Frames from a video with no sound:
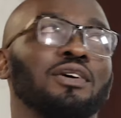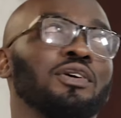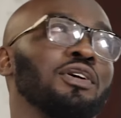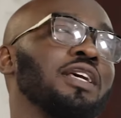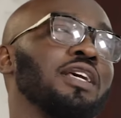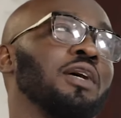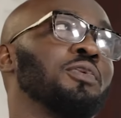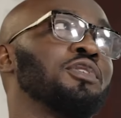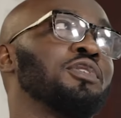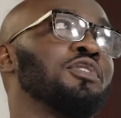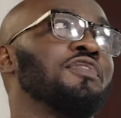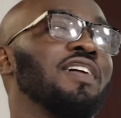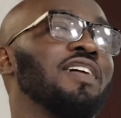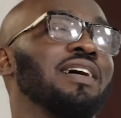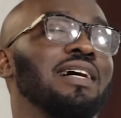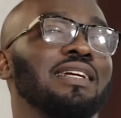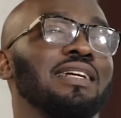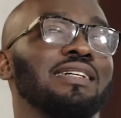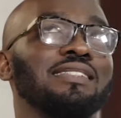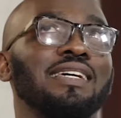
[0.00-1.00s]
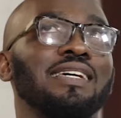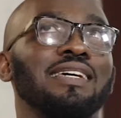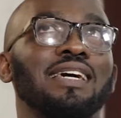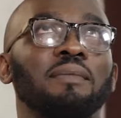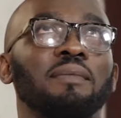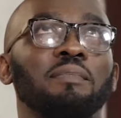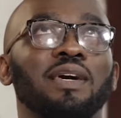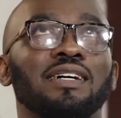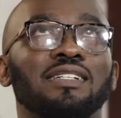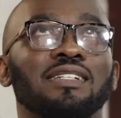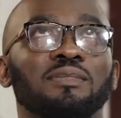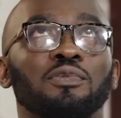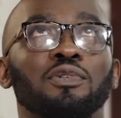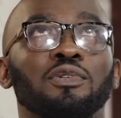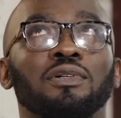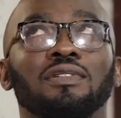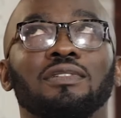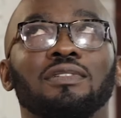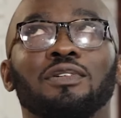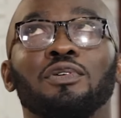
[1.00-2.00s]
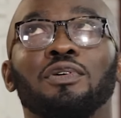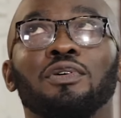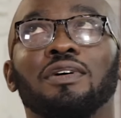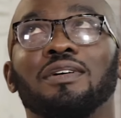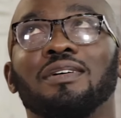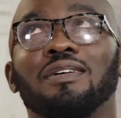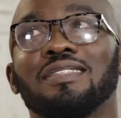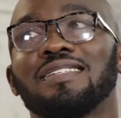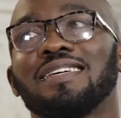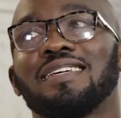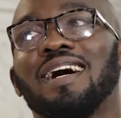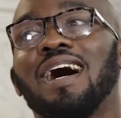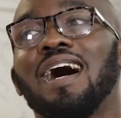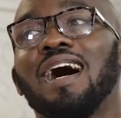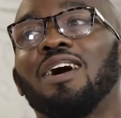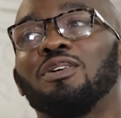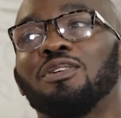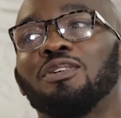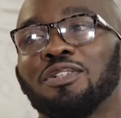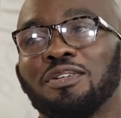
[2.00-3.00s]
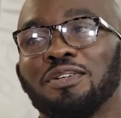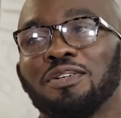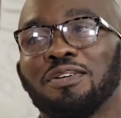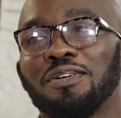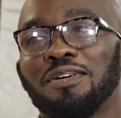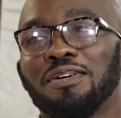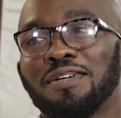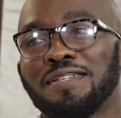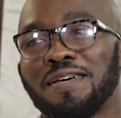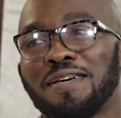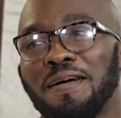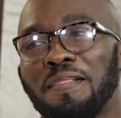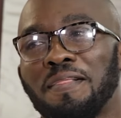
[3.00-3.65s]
Okay, will you finally say Kemi has broken the coconut, her own coconut?